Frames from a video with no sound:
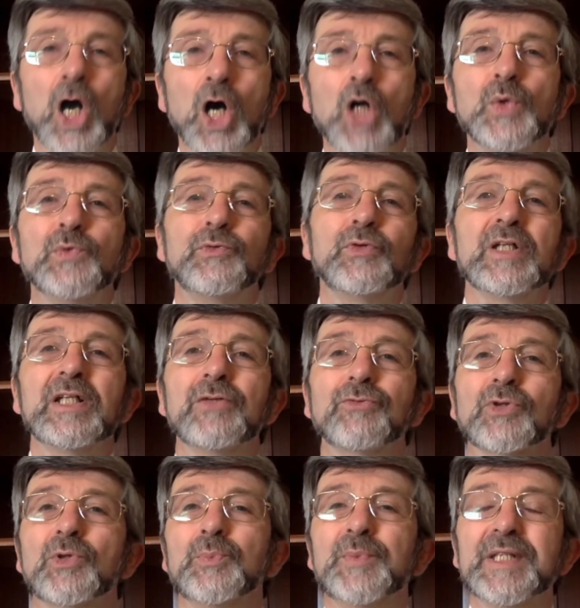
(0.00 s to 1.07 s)
Hopefully,
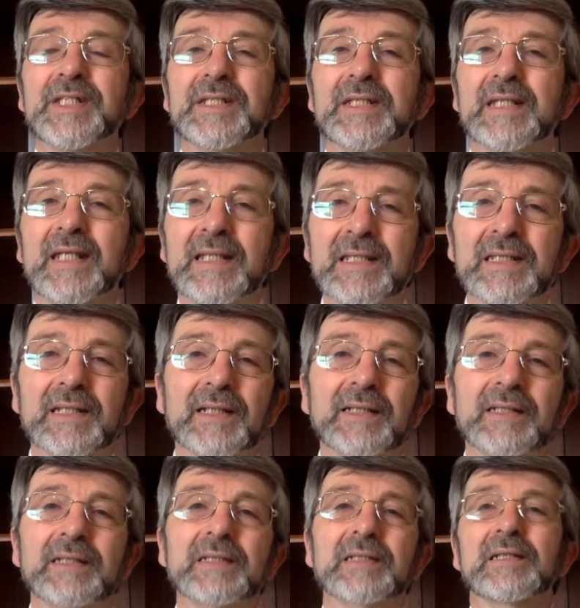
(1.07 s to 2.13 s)
from these
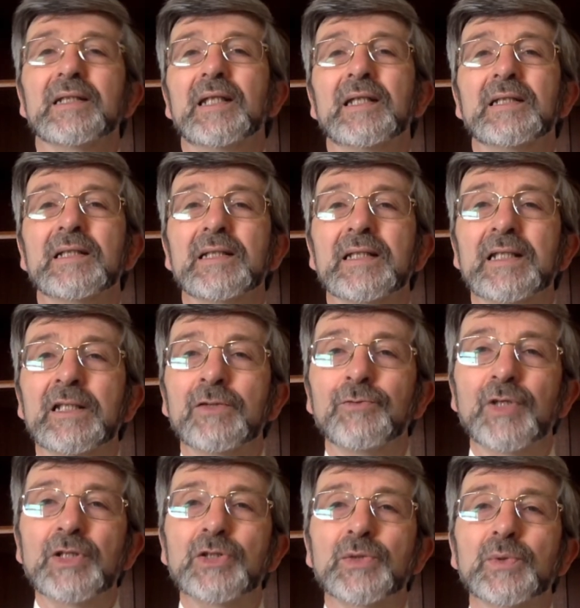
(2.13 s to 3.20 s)
insights into the
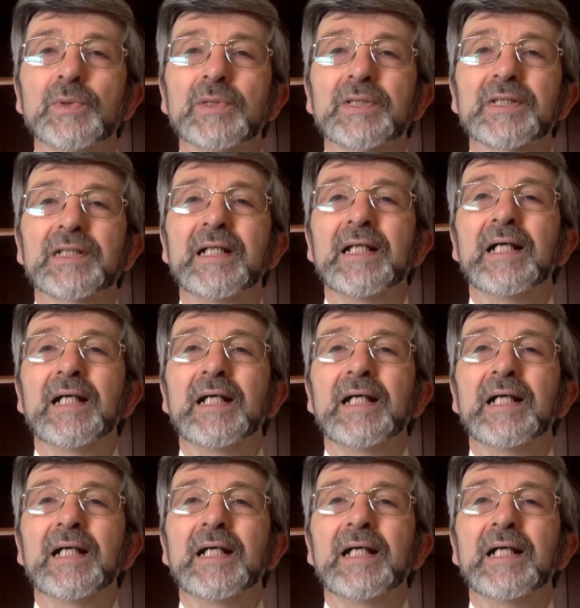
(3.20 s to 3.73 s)
individuals